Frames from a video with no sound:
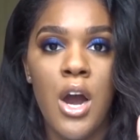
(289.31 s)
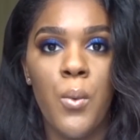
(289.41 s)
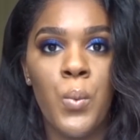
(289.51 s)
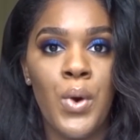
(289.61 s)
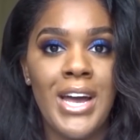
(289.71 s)

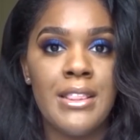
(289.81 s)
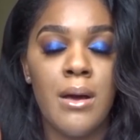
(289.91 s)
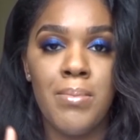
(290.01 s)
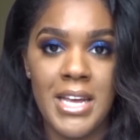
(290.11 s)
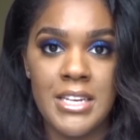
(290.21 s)
when
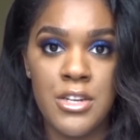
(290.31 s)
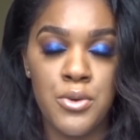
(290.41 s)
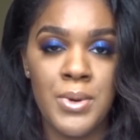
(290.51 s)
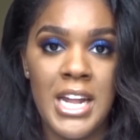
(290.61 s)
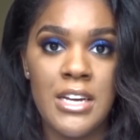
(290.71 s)
applying
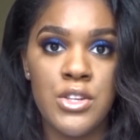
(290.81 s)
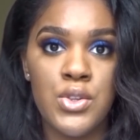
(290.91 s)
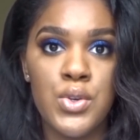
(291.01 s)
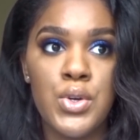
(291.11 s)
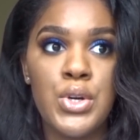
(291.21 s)
a
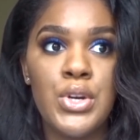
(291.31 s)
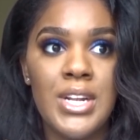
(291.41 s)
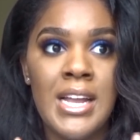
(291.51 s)
relaxer,